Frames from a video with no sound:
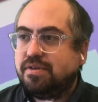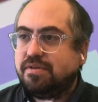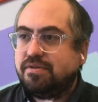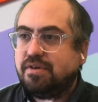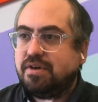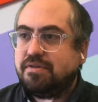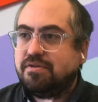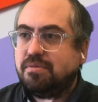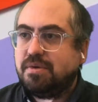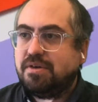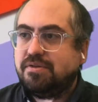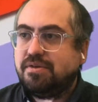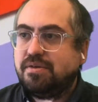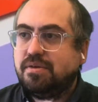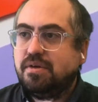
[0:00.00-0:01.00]

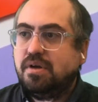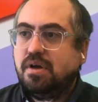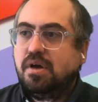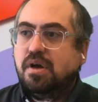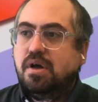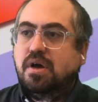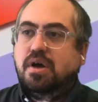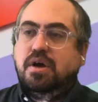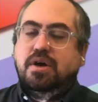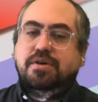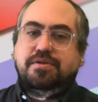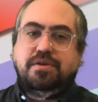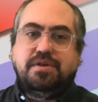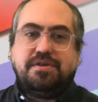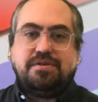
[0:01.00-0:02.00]
transformation.
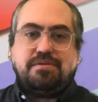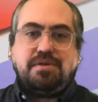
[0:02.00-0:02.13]
So these